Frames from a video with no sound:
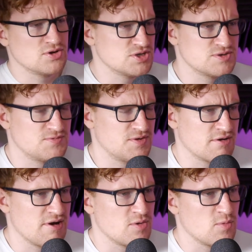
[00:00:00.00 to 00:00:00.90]
could just
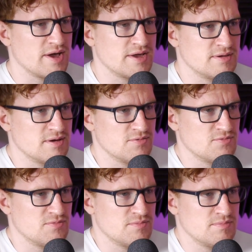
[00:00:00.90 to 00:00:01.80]
figure out a way
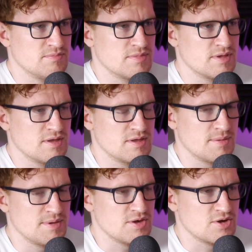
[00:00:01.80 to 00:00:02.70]
of,
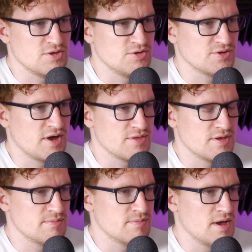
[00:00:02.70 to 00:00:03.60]
I mean, you could use
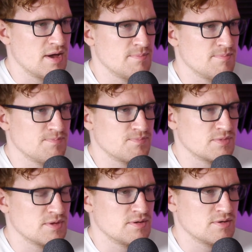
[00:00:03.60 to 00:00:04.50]
either um,
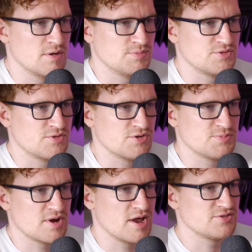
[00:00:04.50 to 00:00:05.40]

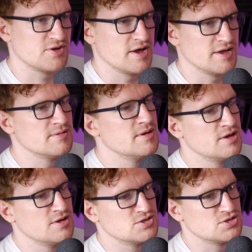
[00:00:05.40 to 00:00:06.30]
CRISPR-Cas9
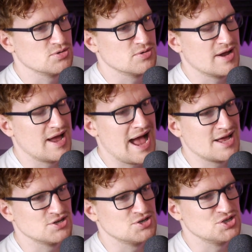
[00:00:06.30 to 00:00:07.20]
to
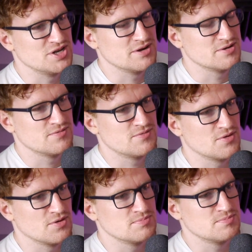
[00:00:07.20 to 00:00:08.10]
add a gene
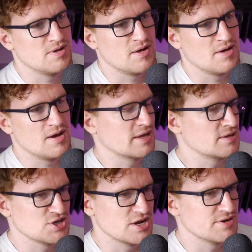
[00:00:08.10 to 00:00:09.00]
for uh, uh
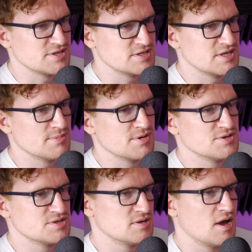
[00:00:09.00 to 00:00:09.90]
like generating
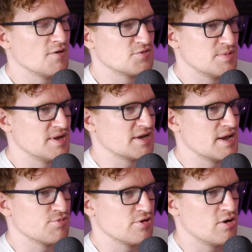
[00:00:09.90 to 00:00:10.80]
telomeres after being an
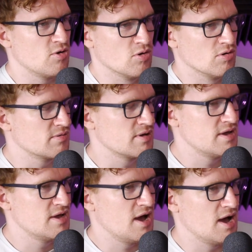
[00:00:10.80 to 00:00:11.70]
embryo, or
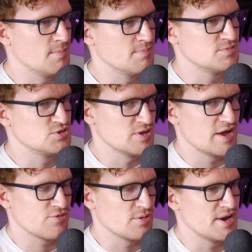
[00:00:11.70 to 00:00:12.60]
um, do
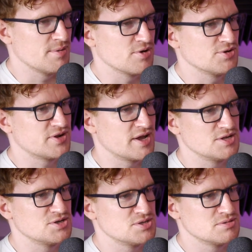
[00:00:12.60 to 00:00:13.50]
that from an embryo
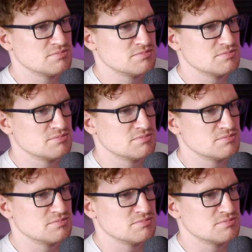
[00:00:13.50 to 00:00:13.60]
stage.